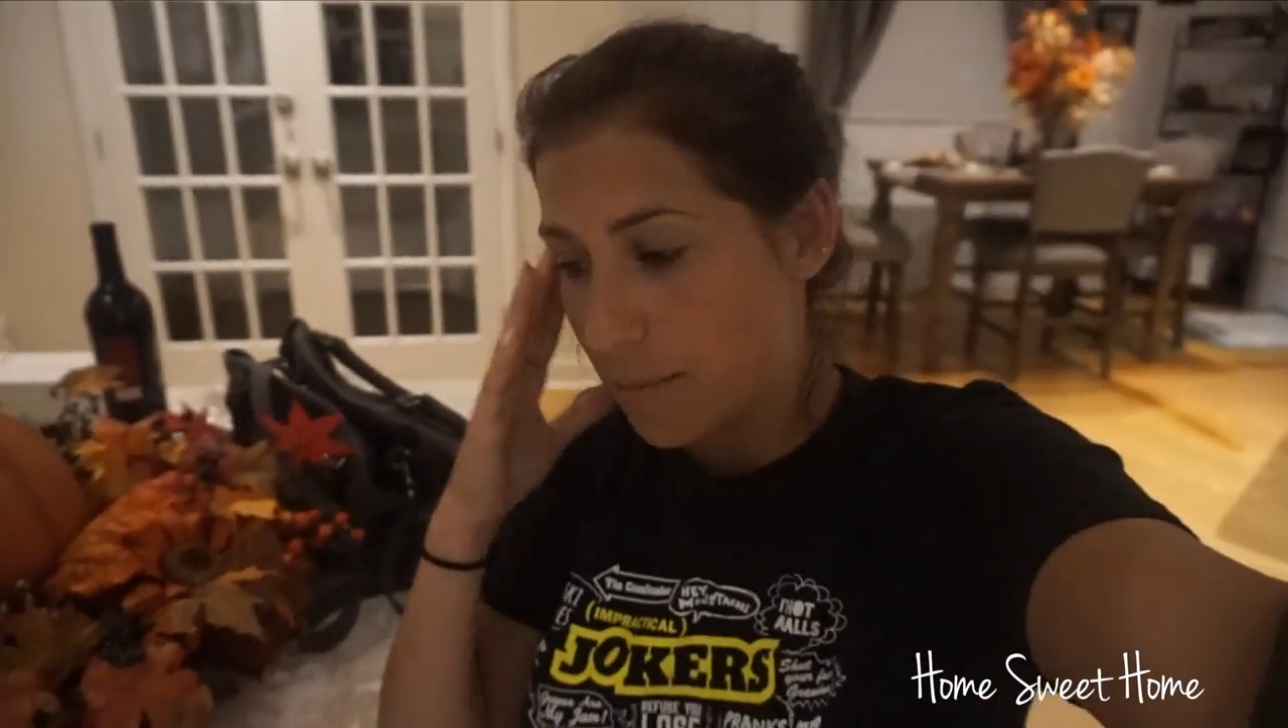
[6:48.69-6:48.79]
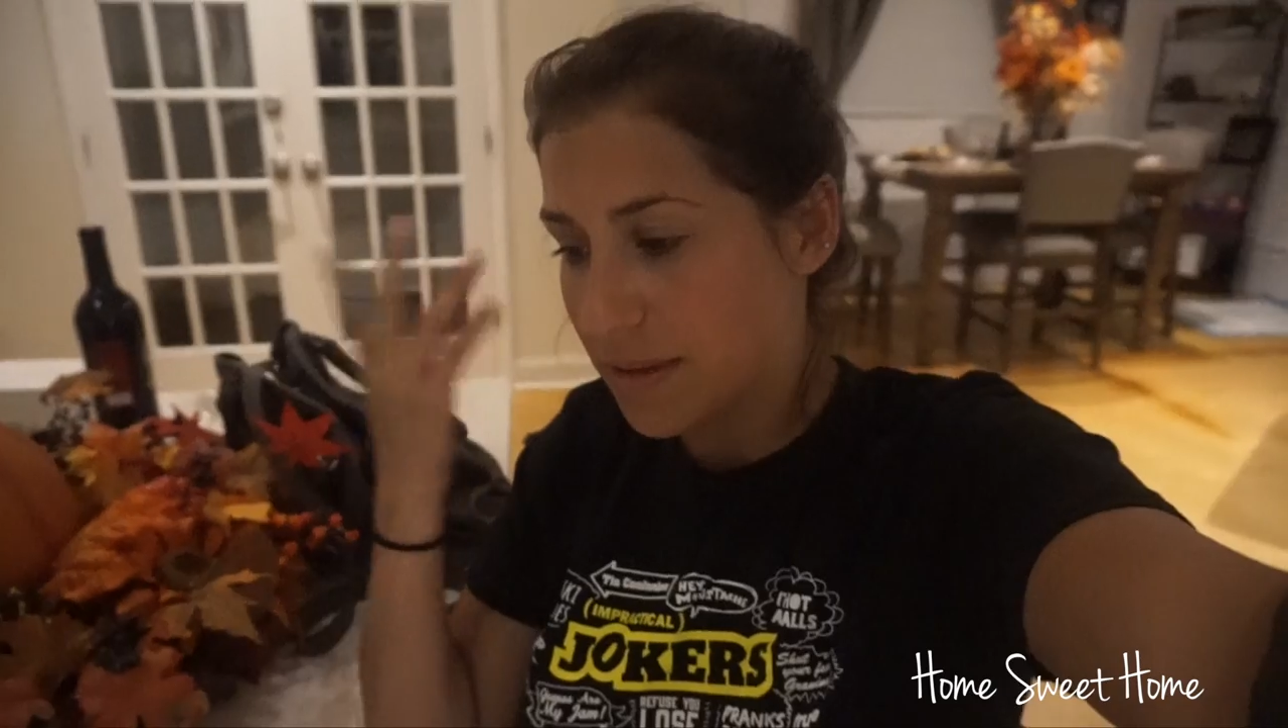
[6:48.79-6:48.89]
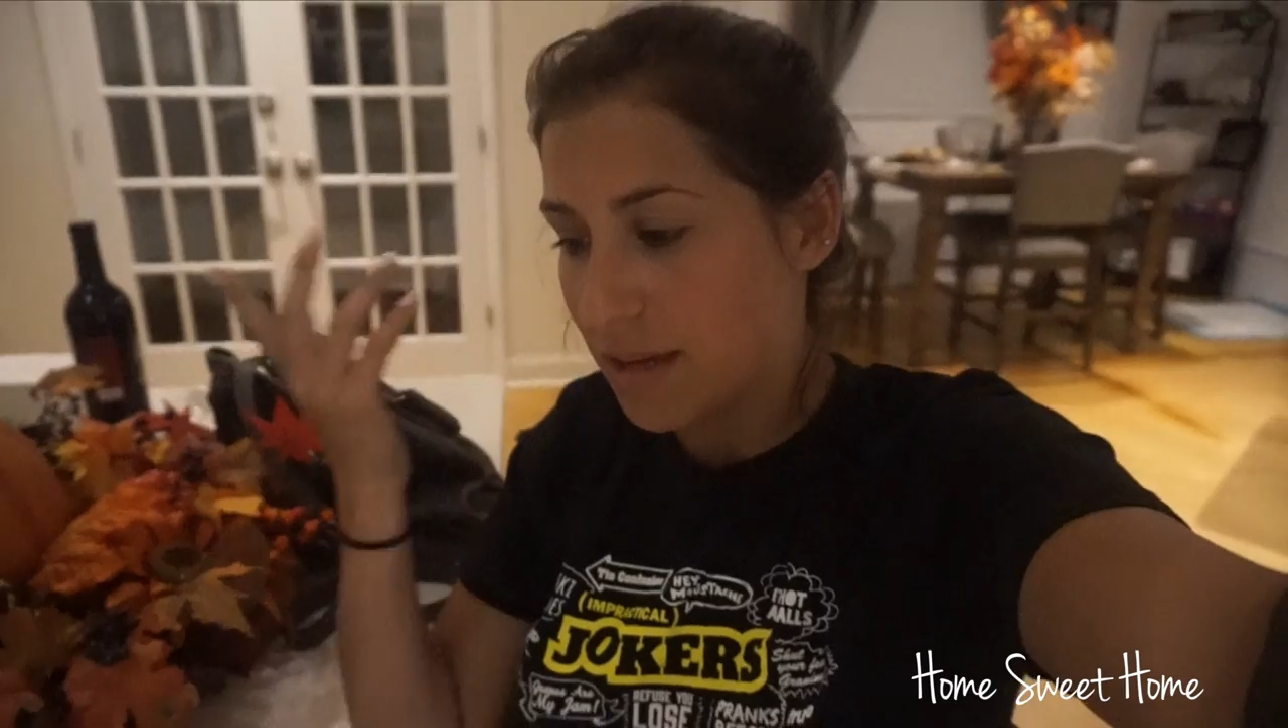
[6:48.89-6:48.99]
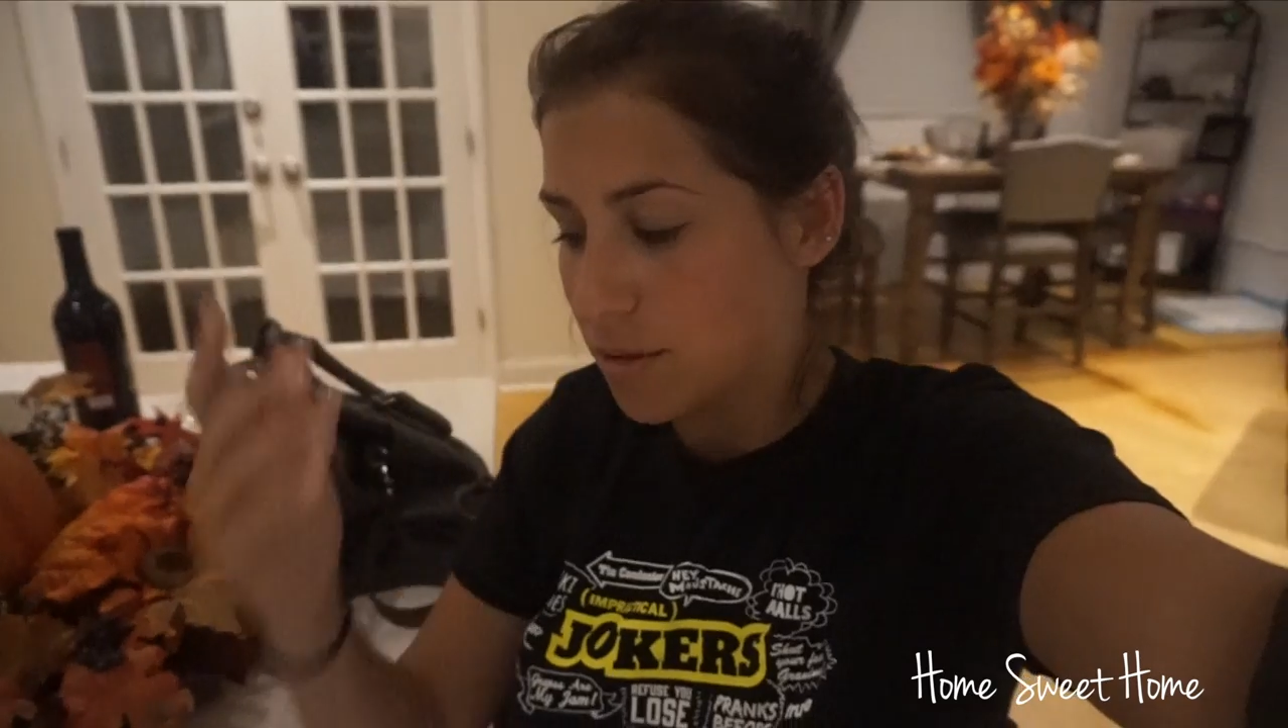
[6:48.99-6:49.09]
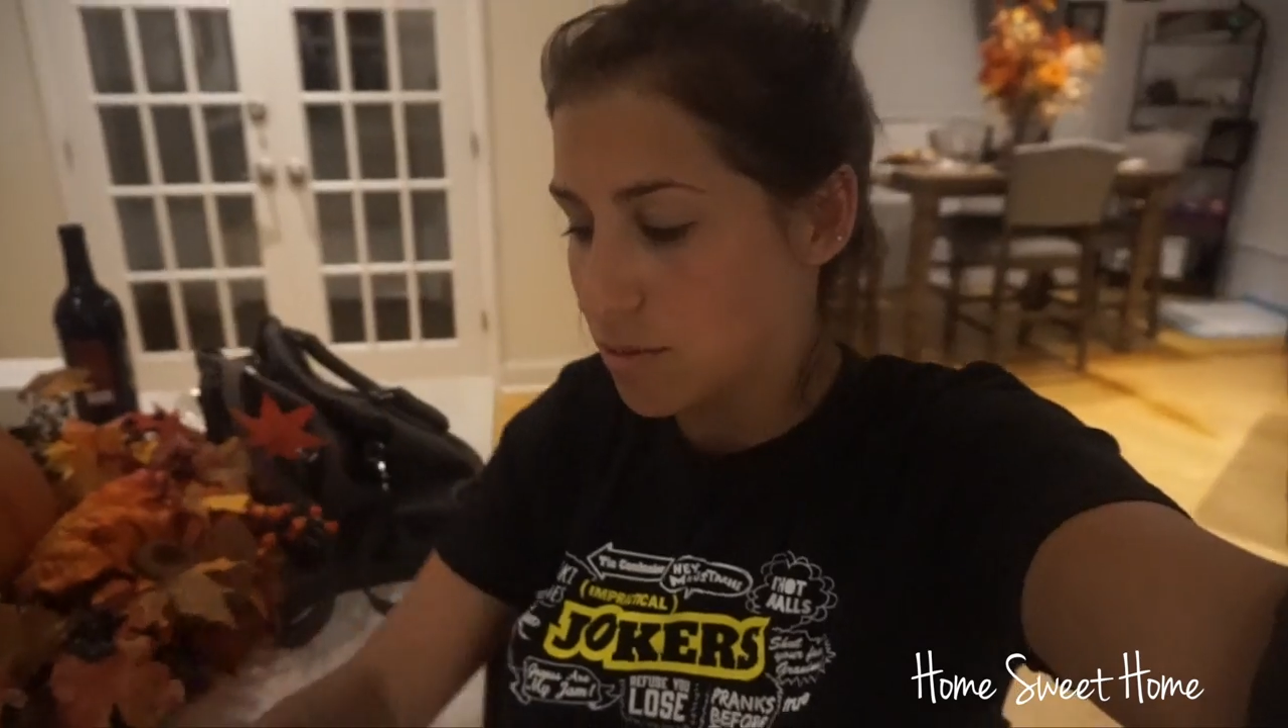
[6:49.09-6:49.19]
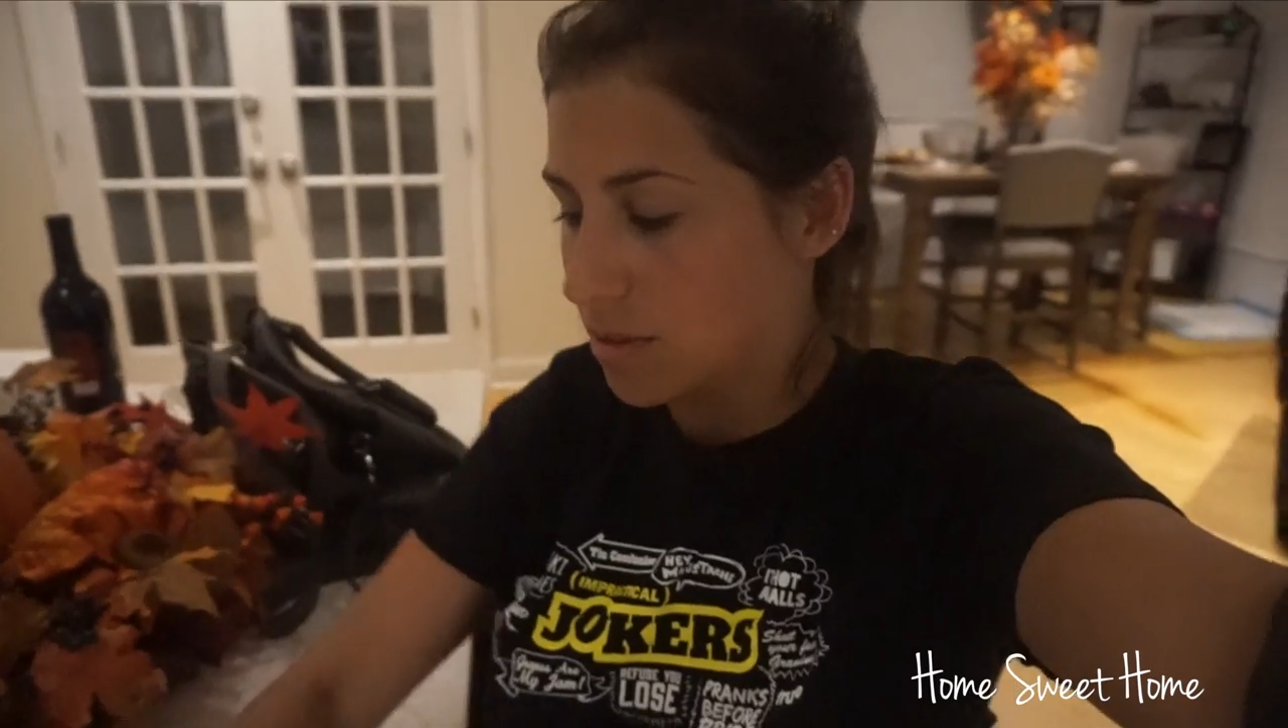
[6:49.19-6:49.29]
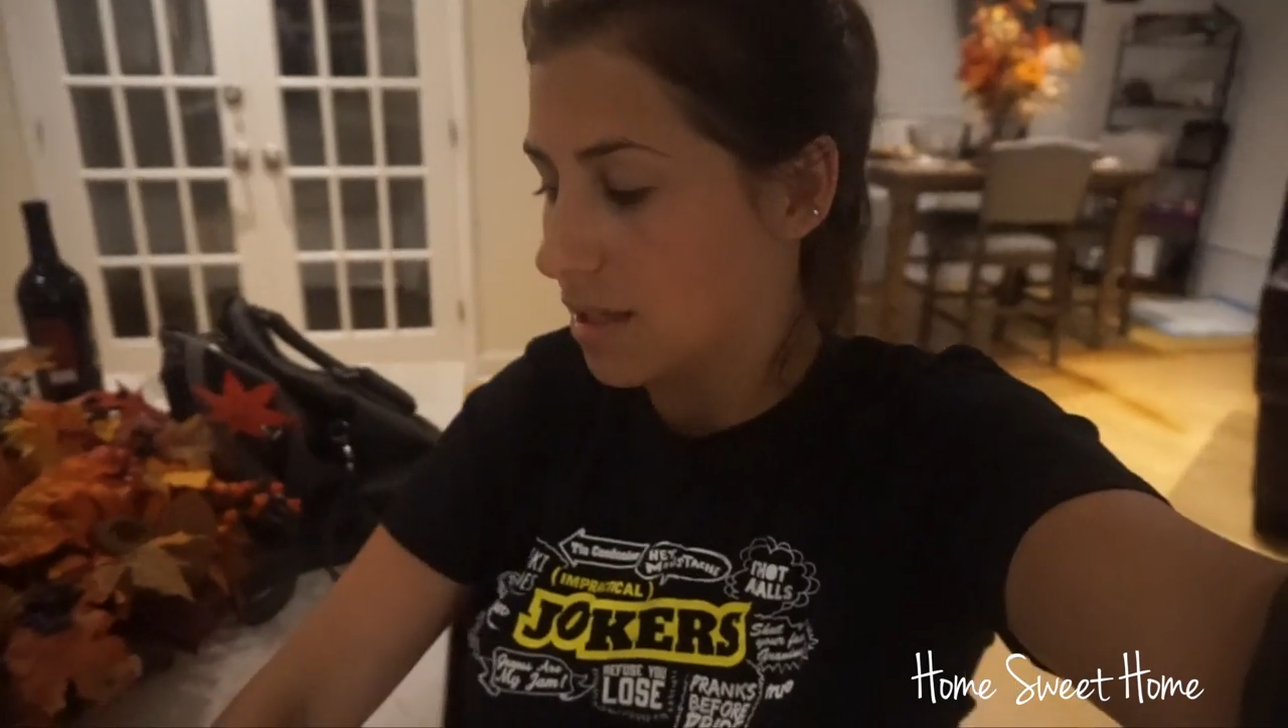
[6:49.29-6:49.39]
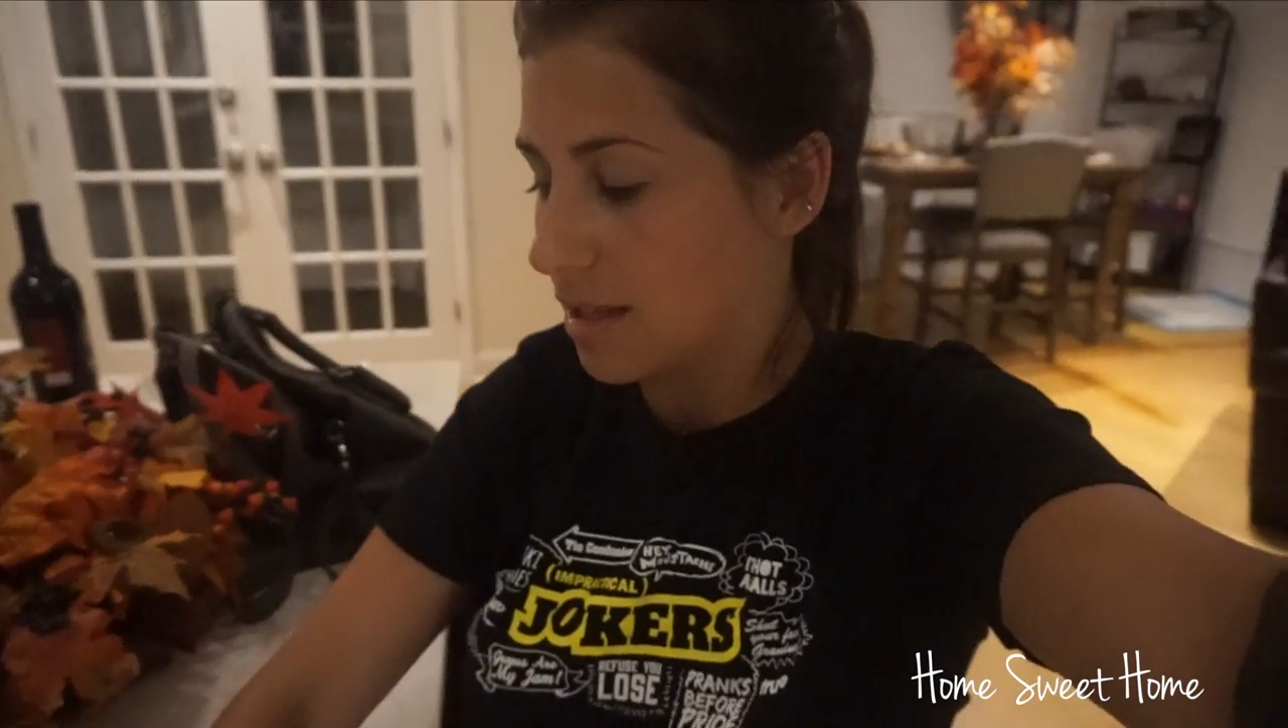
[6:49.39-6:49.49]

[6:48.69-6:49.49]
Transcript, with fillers: But that was really,